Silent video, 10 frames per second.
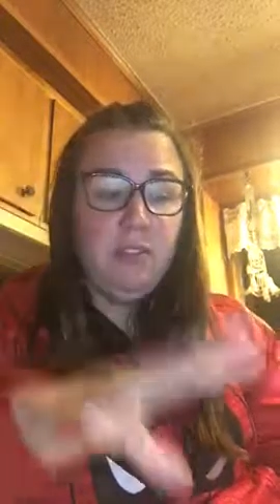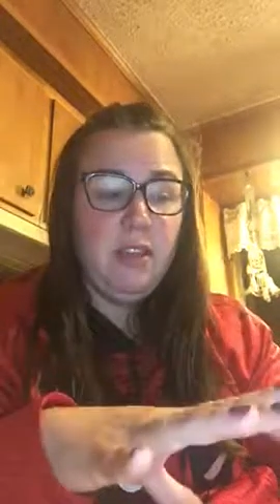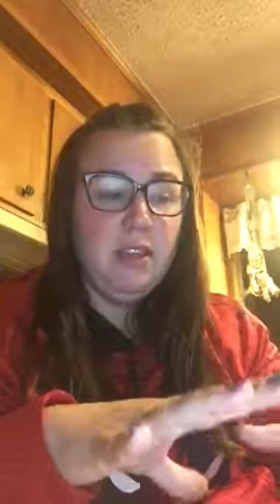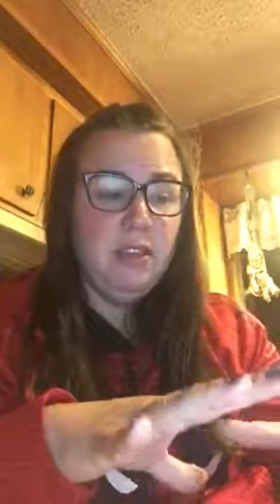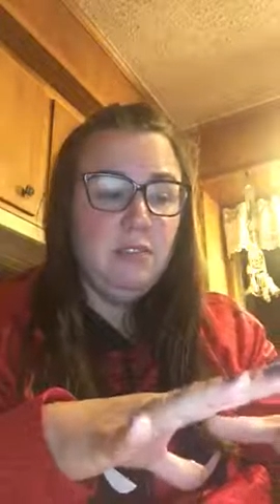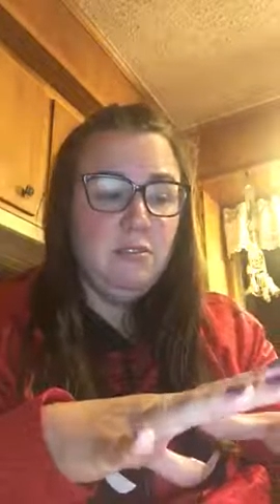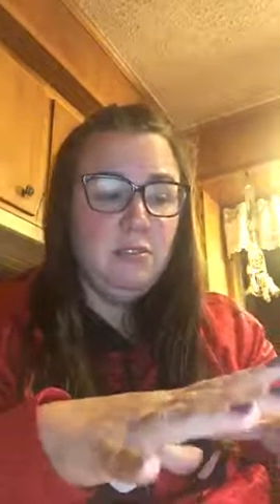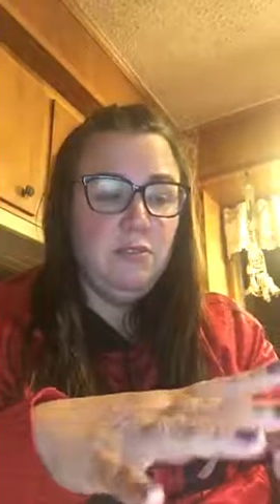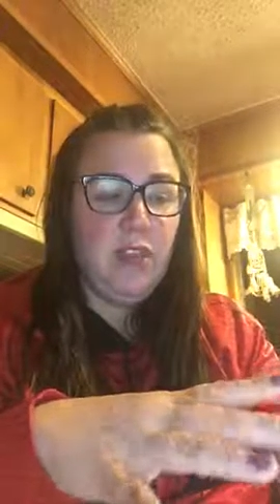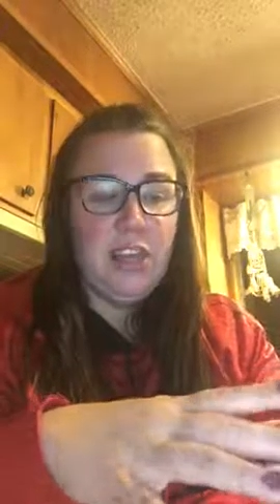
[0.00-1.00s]
like
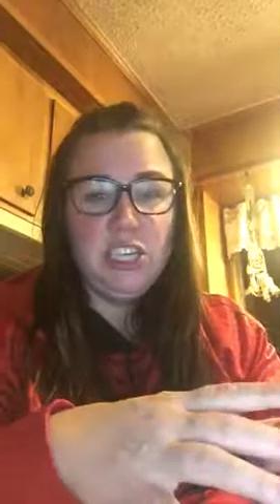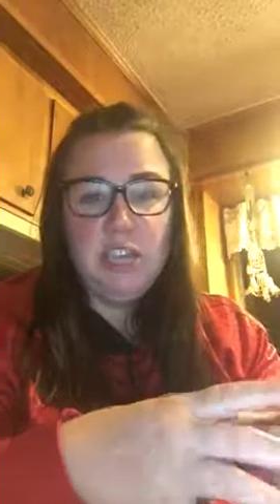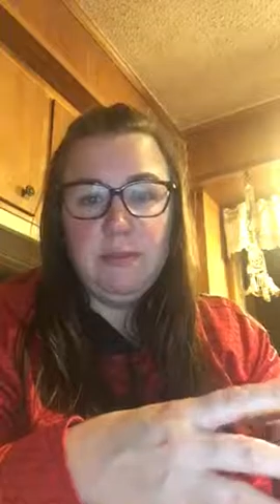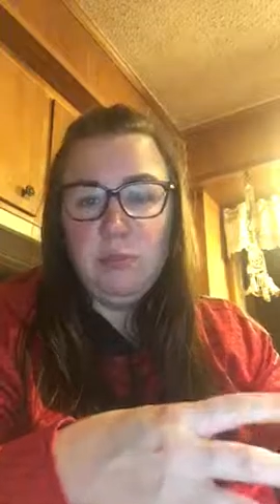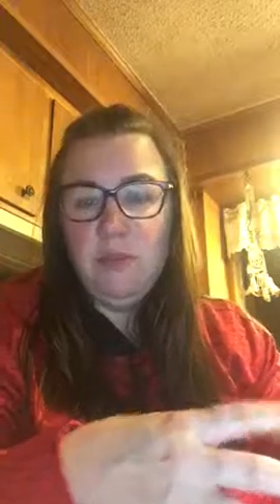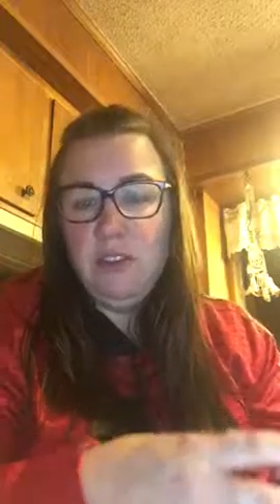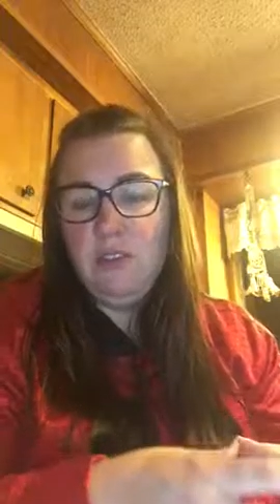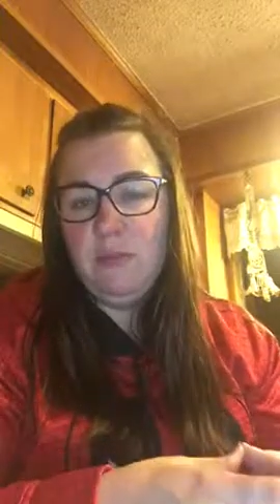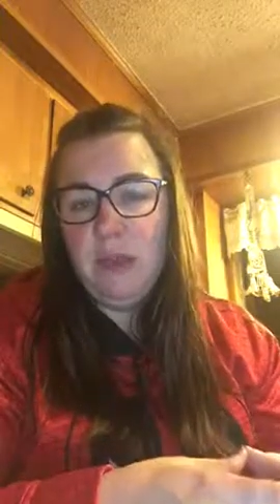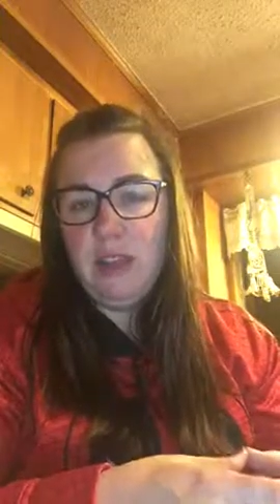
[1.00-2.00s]
those flat shapes, we've
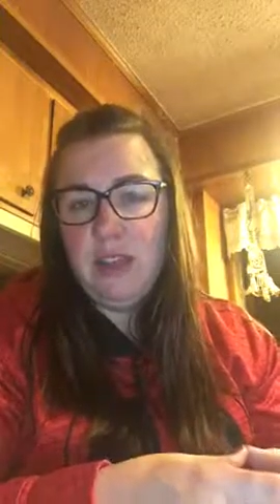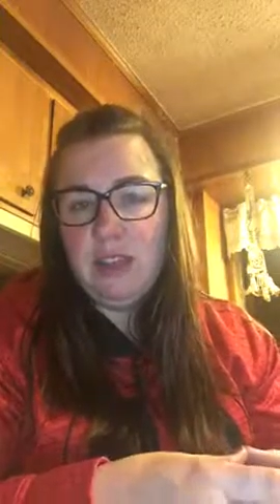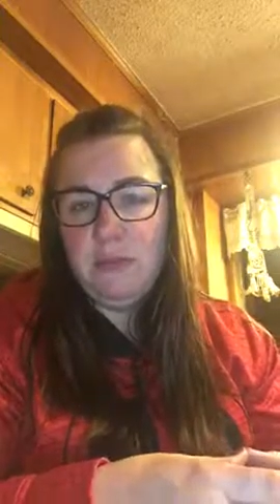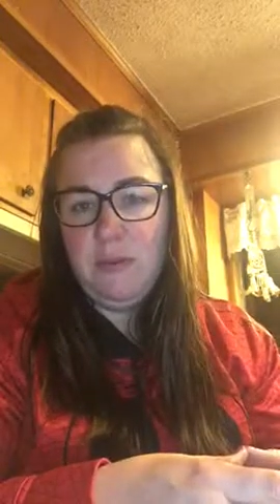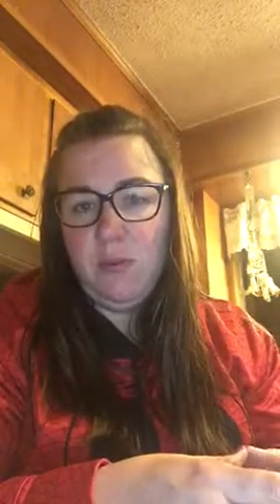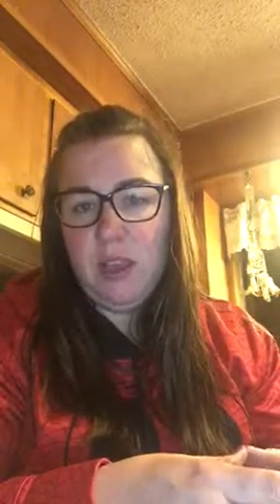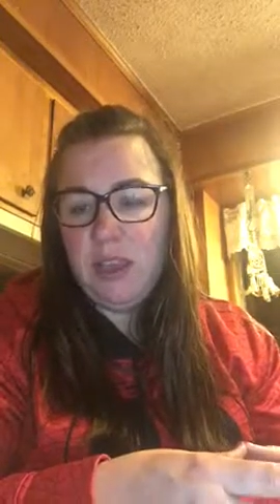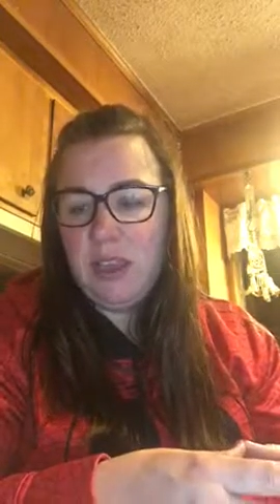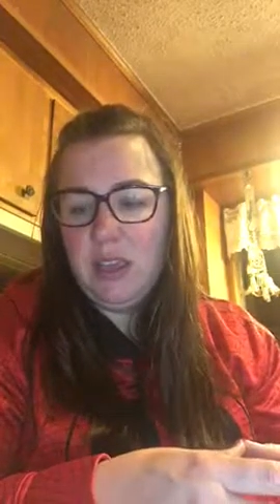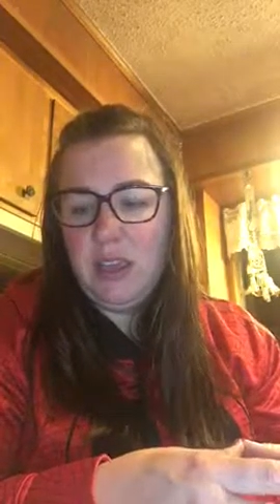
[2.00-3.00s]
used them in class before,
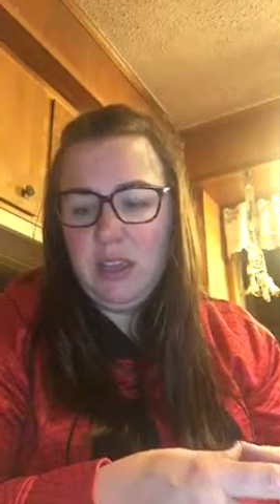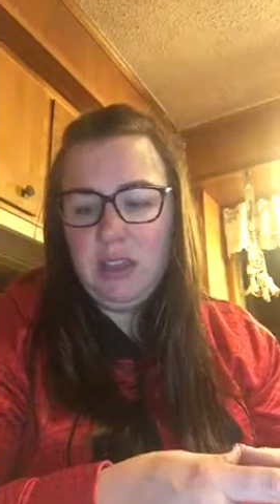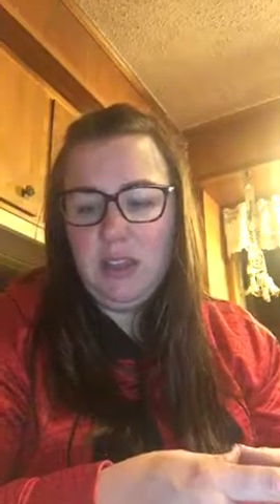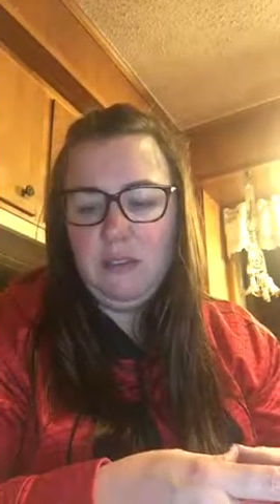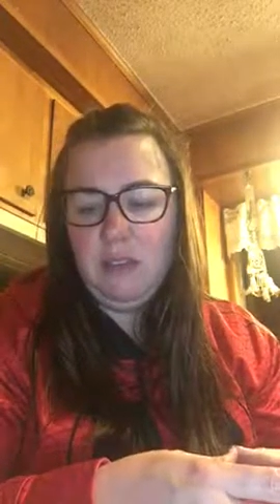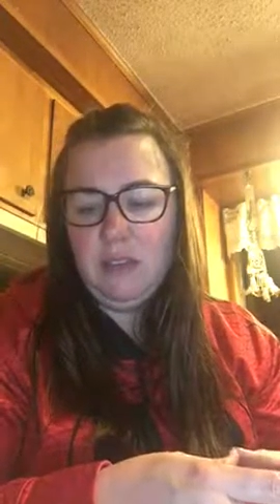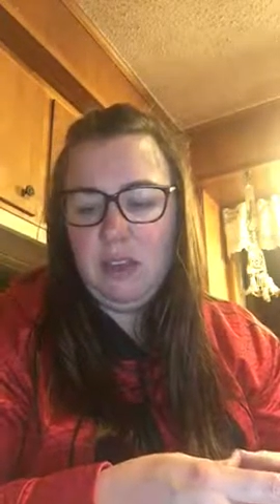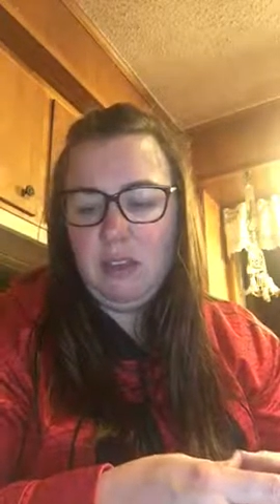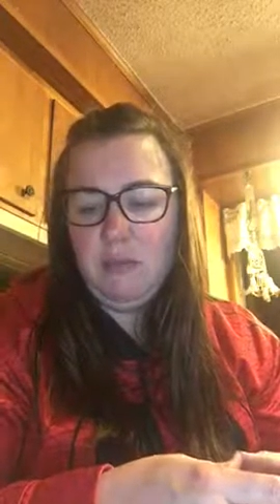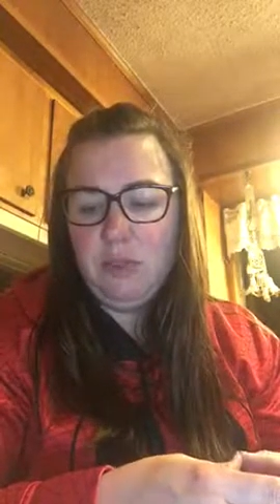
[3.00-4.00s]
I can't think of
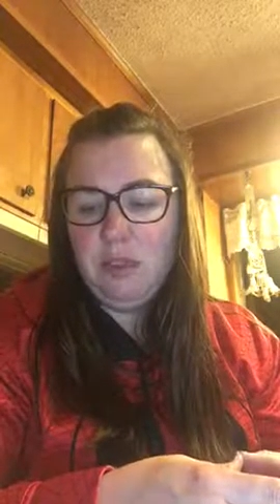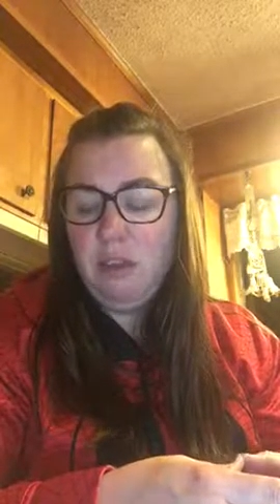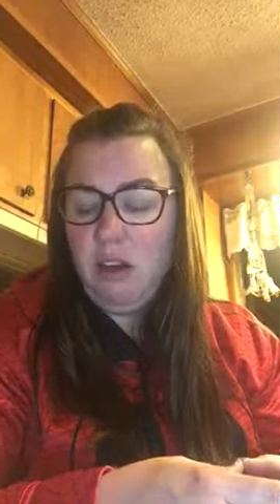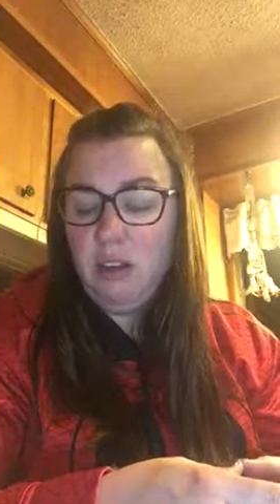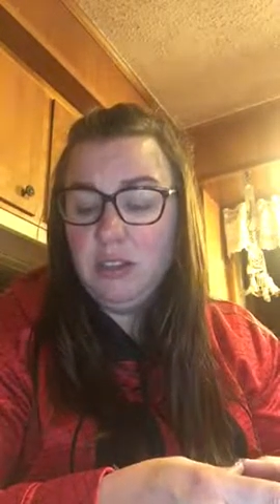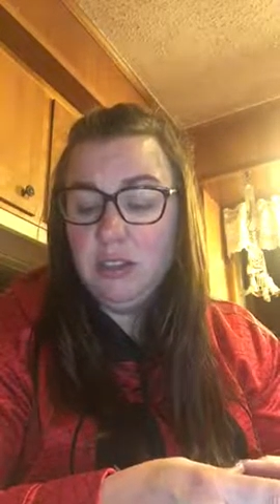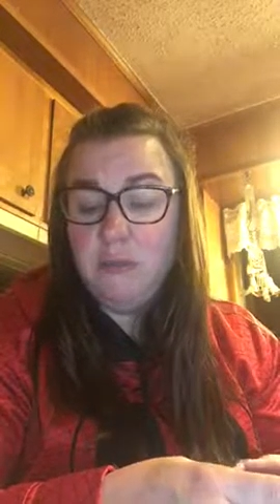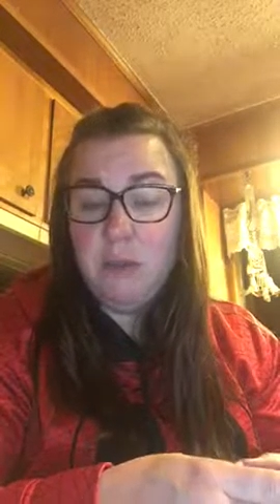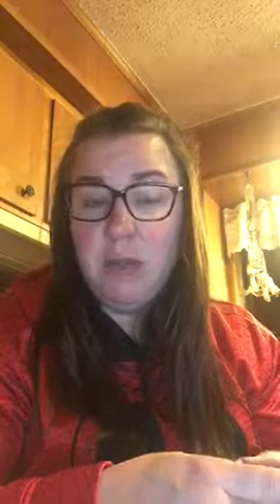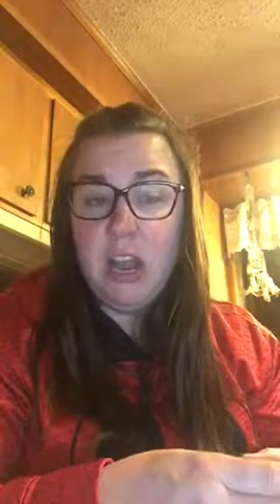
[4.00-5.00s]
exactly what they're called at the
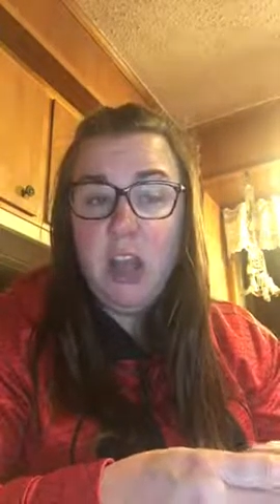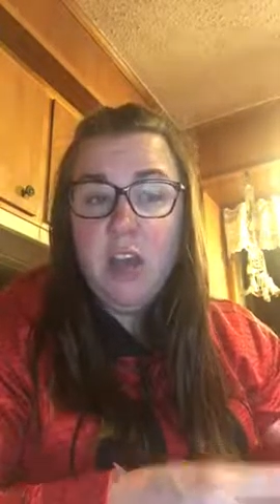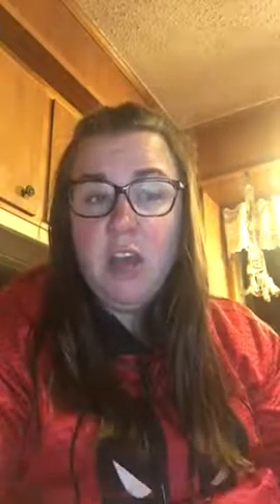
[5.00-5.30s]
moment,